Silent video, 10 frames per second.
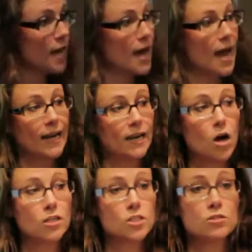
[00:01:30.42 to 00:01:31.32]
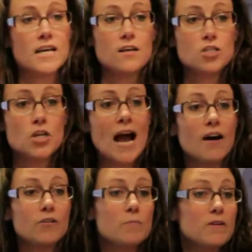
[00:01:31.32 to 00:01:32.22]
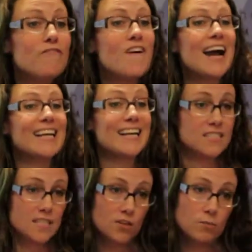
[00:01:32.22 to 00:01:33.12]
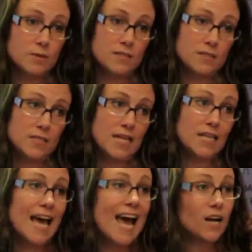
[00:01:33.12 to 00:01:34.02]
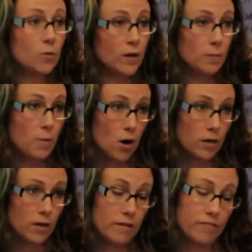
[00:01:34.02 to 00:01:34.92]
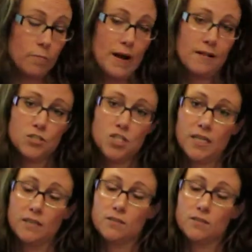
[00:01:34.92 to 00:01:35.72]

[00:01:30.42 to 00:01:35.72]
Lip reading: And it also tells you how you've been financing your business in the equity part of your balance sheet.